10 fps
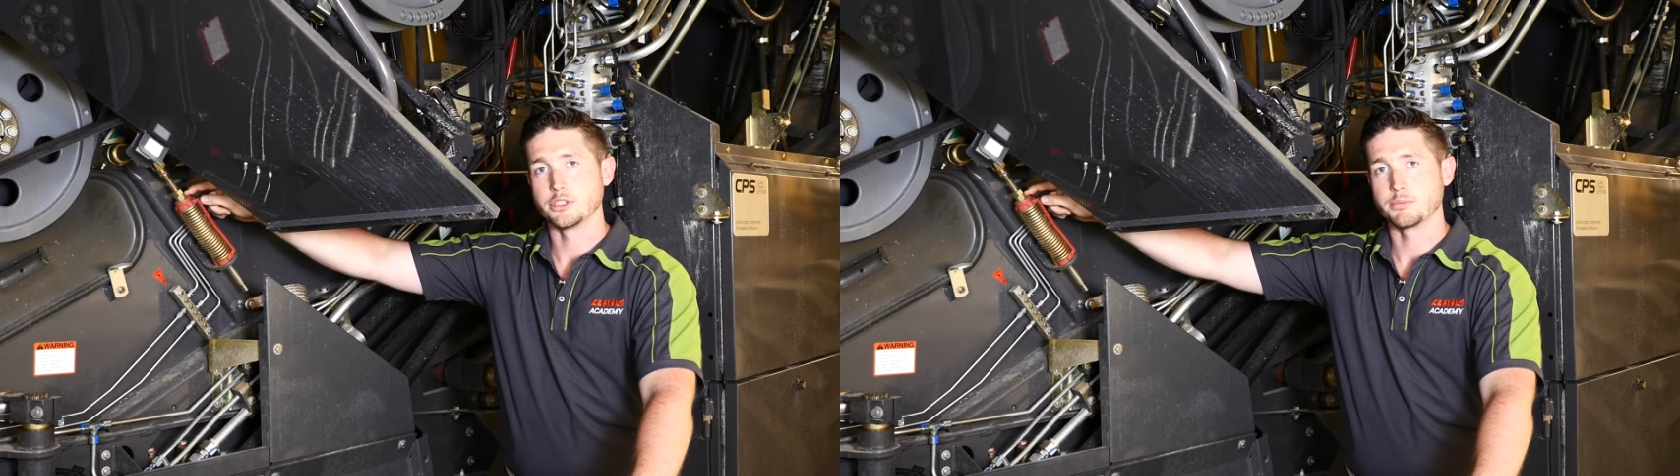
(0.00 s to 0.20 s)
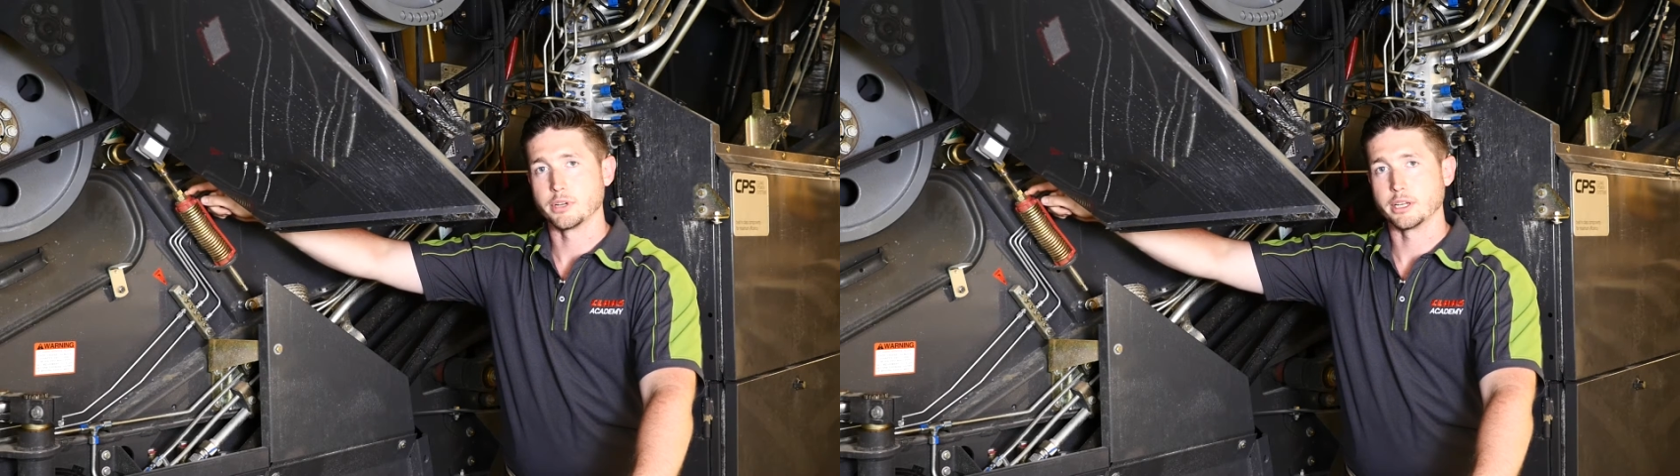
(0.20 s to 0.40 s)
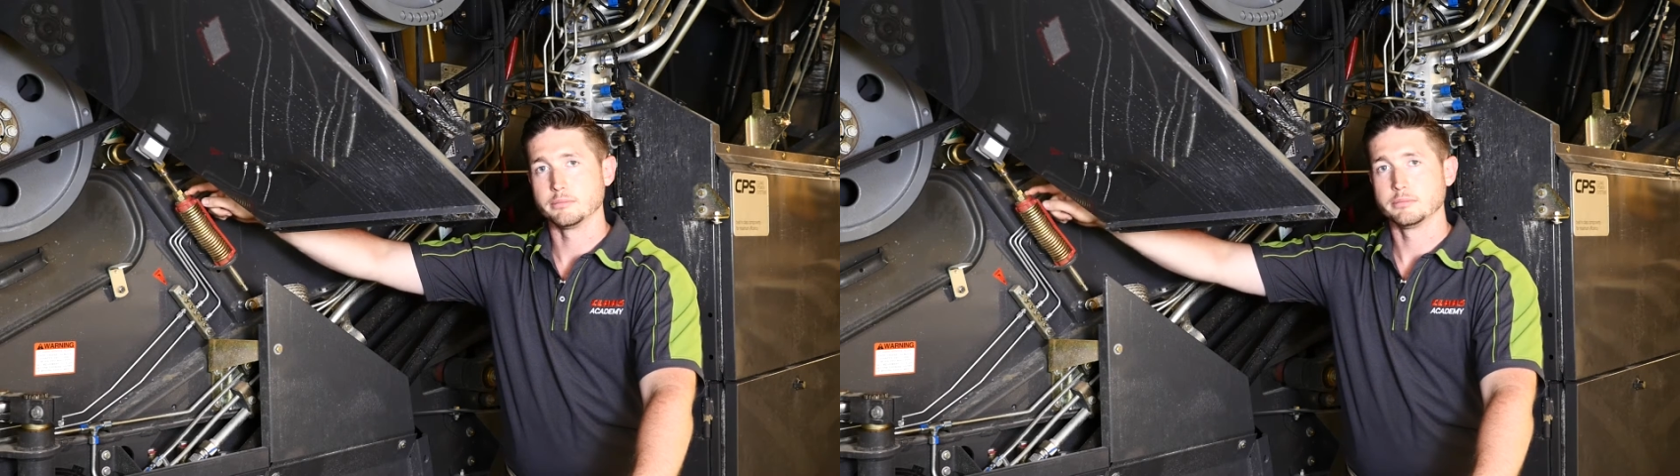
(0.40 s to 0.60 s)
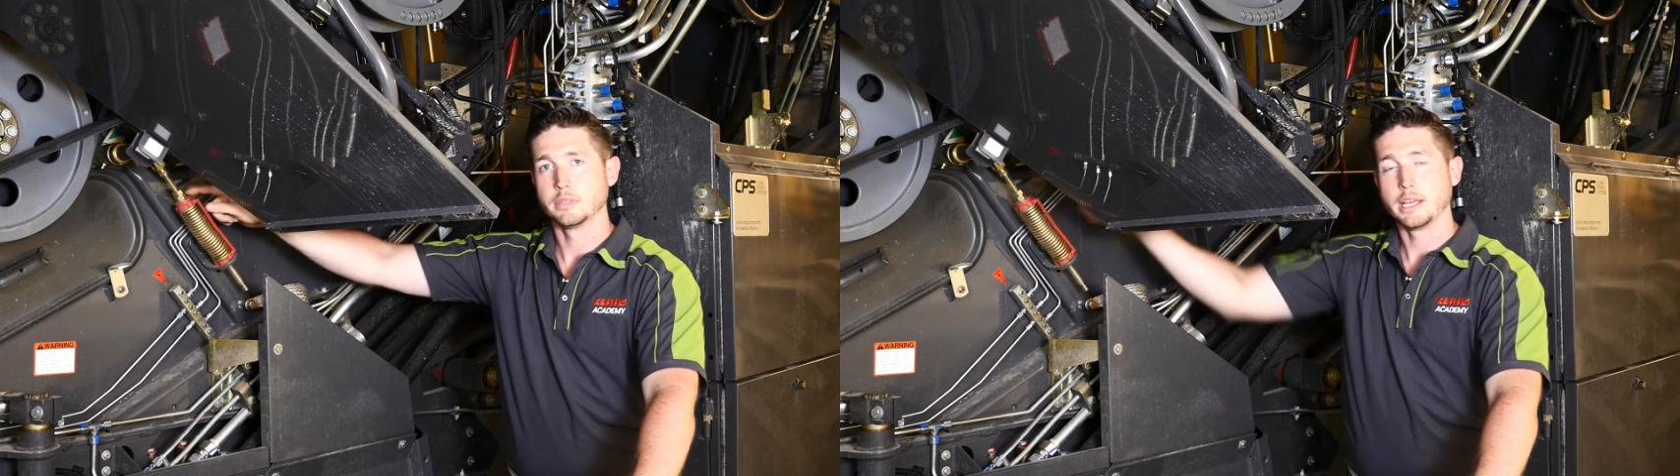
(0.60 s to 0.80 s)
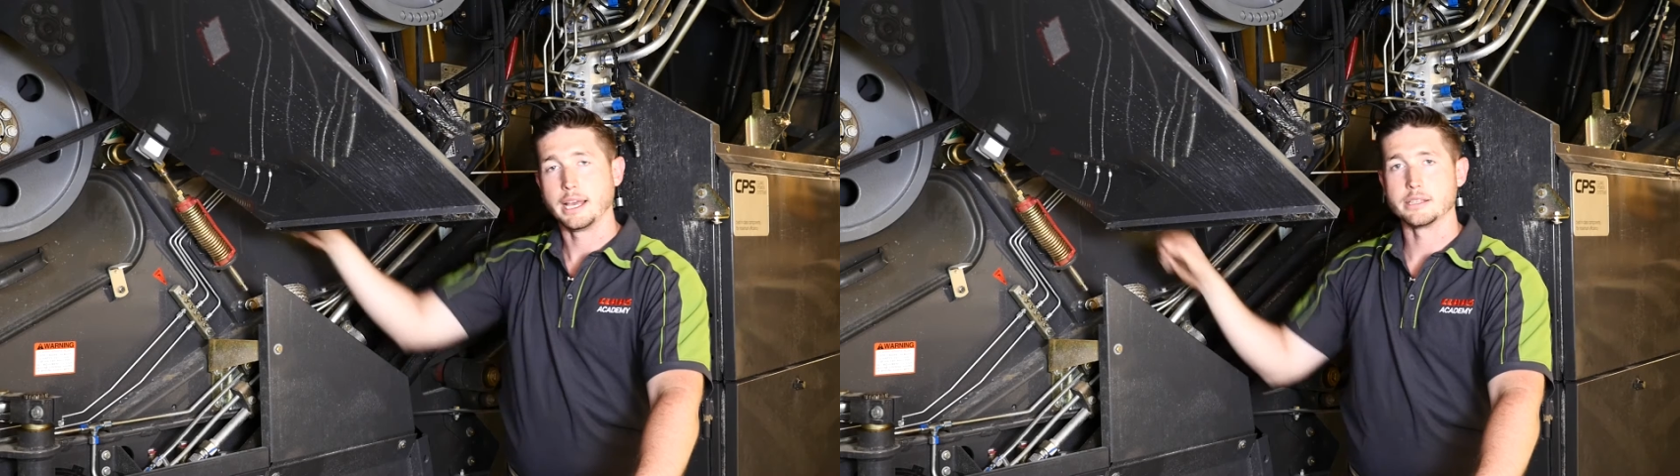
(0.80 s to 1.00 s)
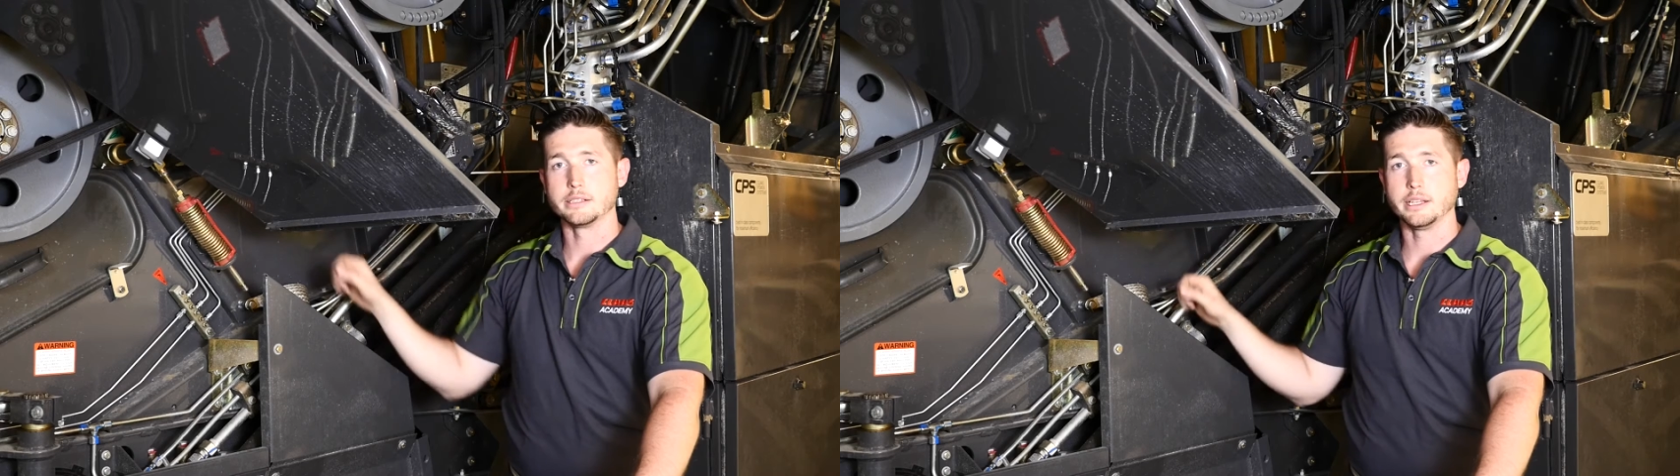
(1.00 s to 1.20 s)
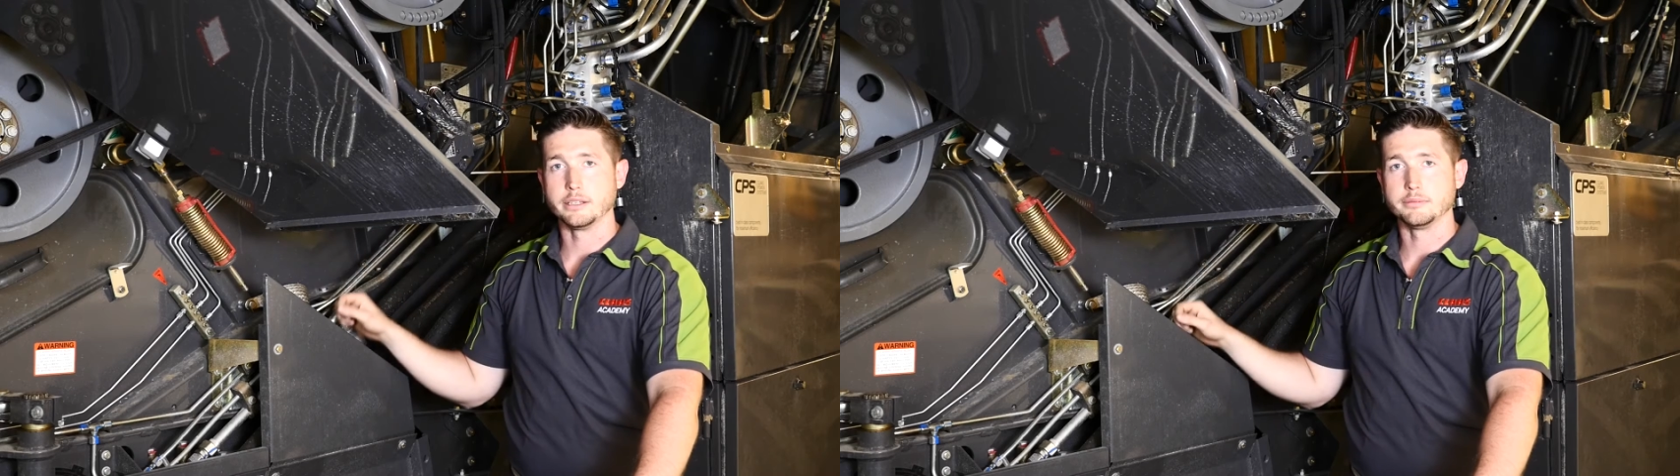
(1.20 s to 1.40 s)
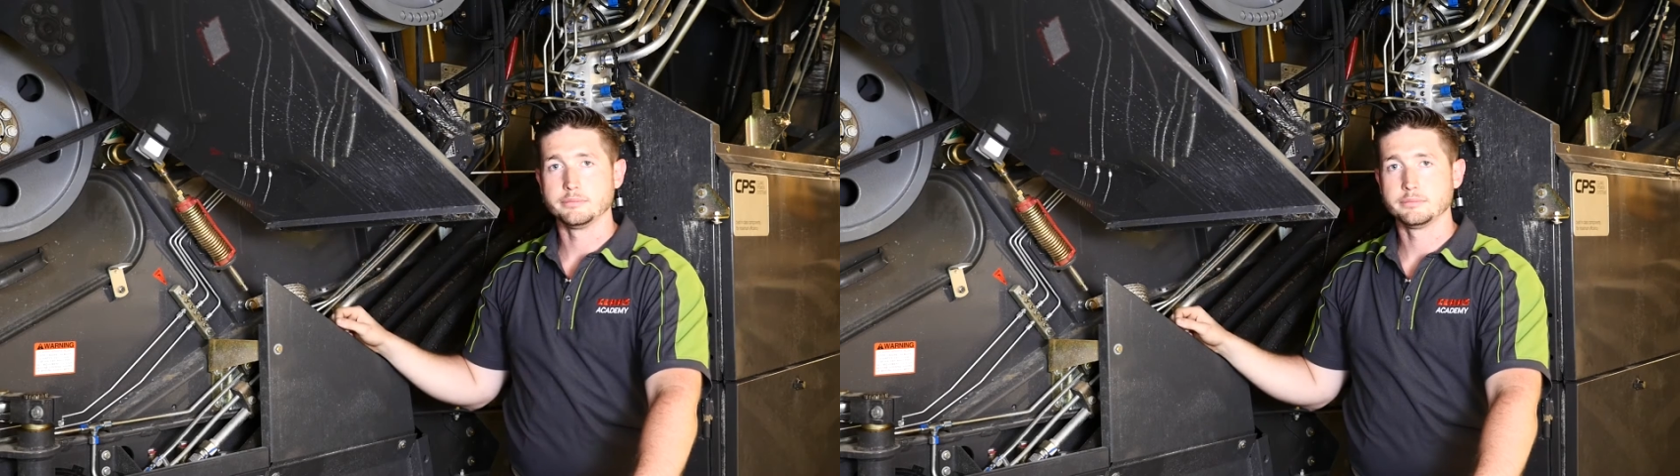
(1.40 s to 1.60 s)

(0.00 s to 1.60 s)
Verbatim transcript: spring as needed.